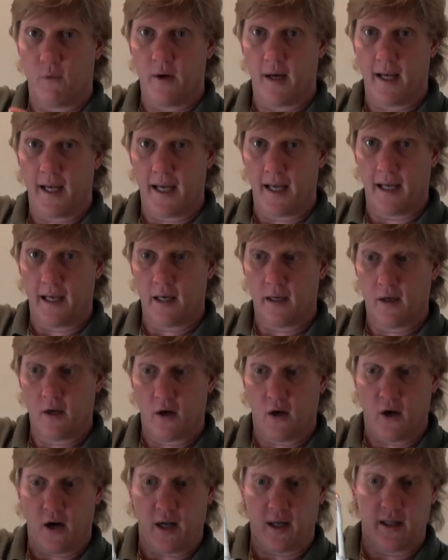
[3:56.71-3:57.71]
way,
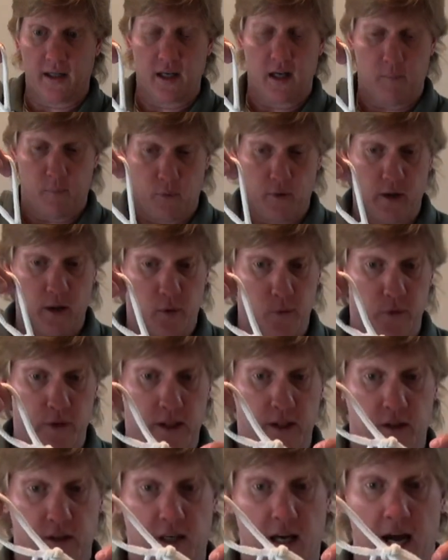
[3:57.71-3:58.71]
or I'll end up with a
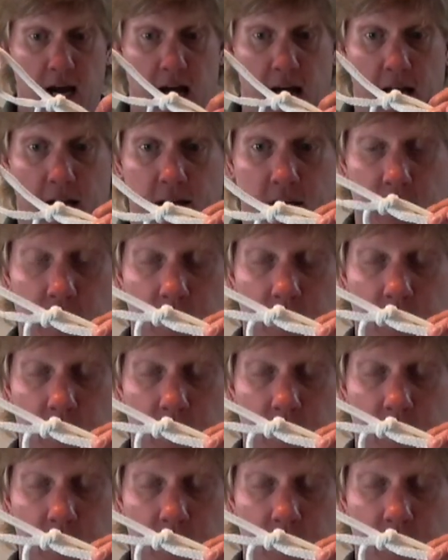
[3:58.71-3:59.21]
real knot.